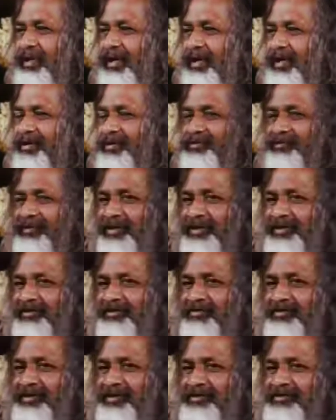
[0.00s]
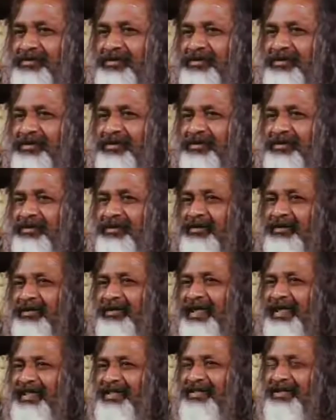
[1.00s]
unmanifest,
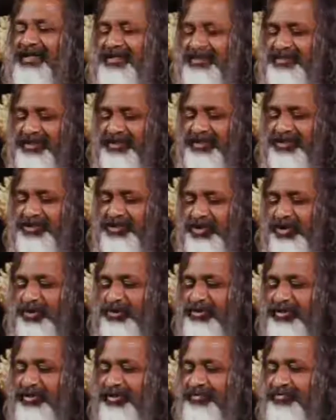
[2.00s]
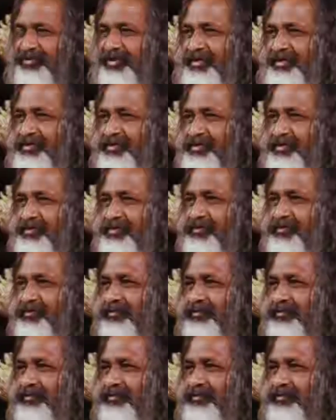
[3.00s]
lying underneath all the differences,